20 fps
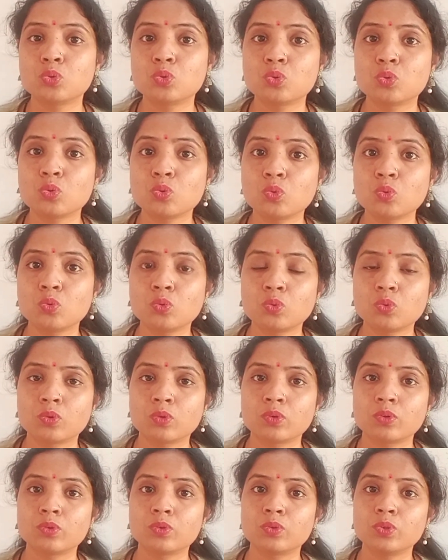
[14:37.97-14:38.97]
to
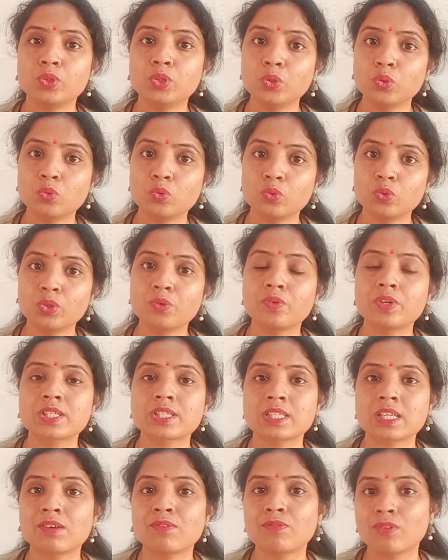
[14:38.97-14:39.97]
you
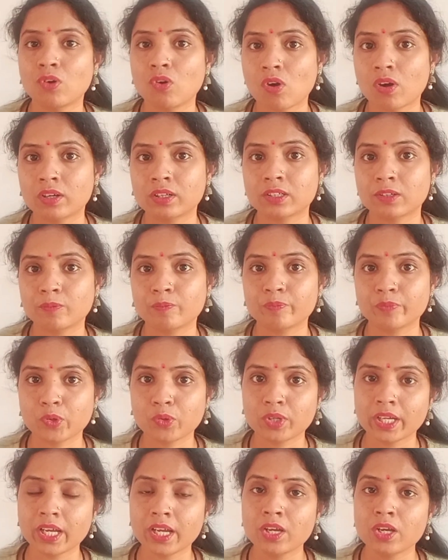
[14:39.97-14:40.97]
yourself god.
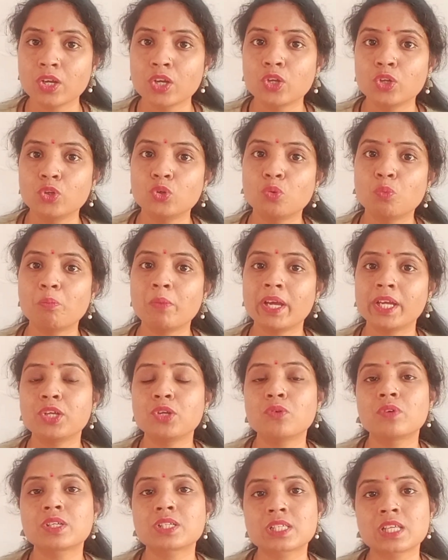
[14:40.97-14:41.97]
Okay, you make
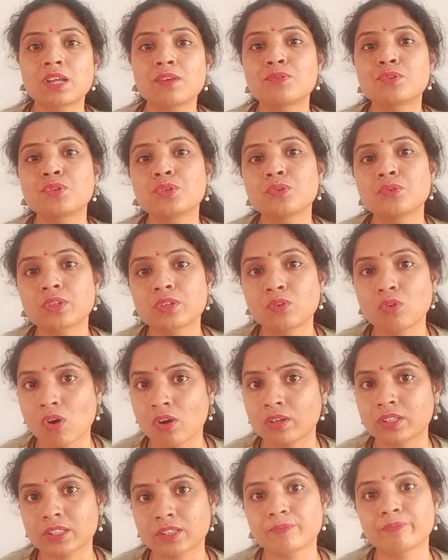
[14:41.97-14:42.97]
yourself to your
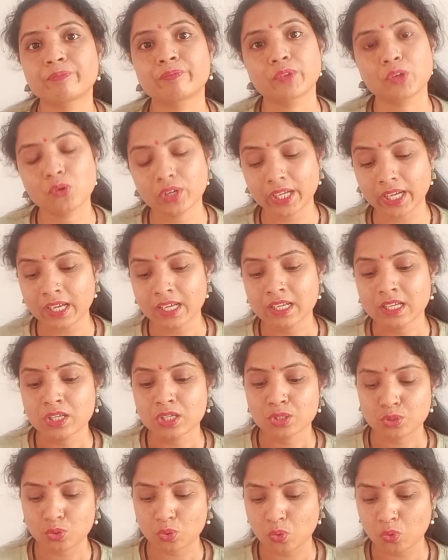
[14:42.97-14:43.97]
god. Okay,
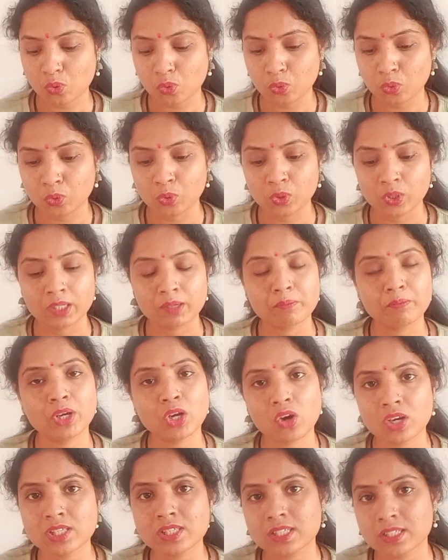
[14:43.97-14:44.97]
so
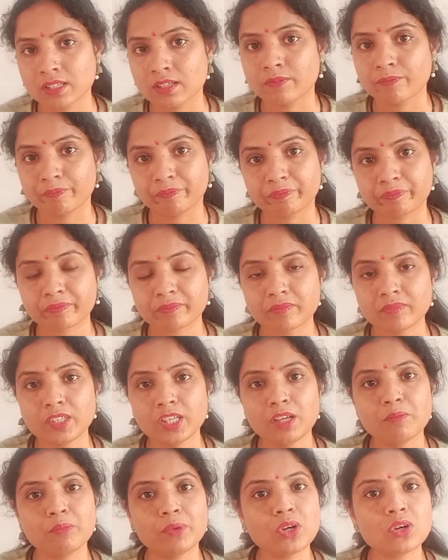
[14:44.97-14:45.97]
because
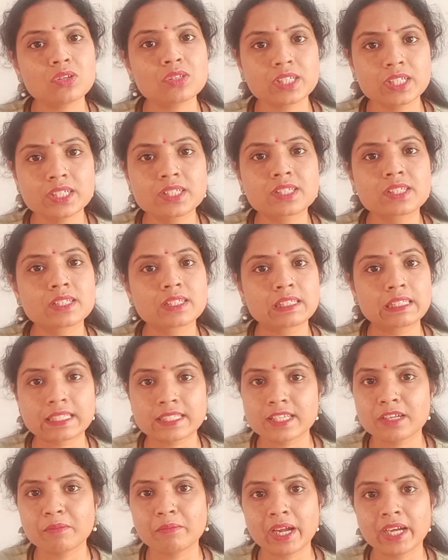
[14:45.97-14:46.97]
it
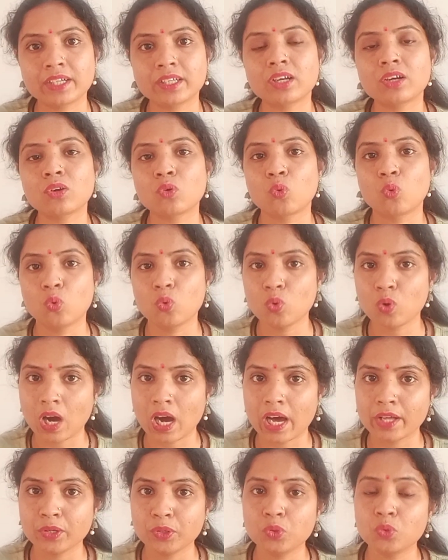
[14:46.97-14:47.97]
doesn't matter who
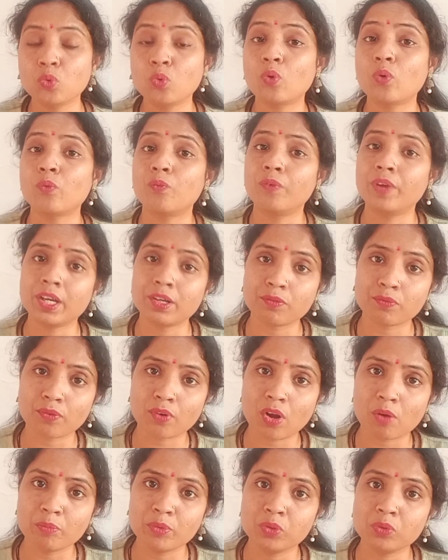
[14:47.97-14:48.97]
are you, where
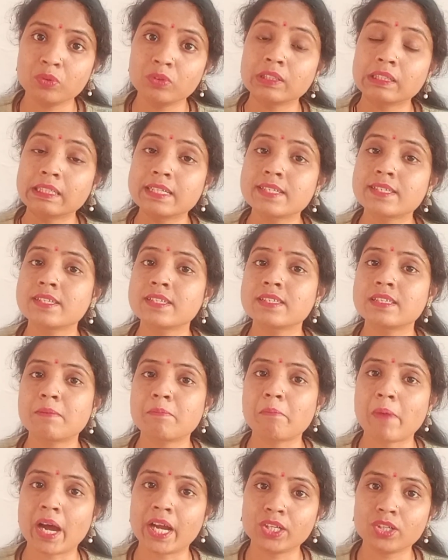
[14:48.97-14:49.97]
from you, this is the
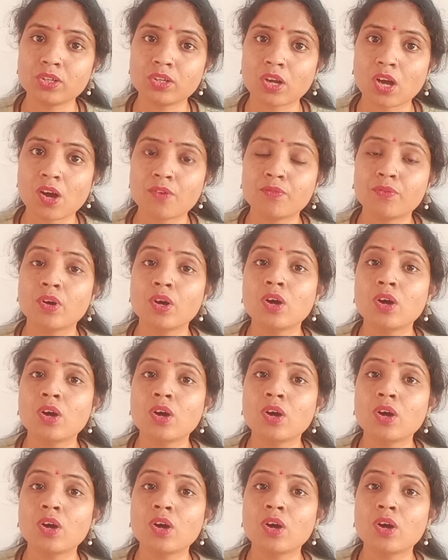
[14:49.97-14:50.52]
matter of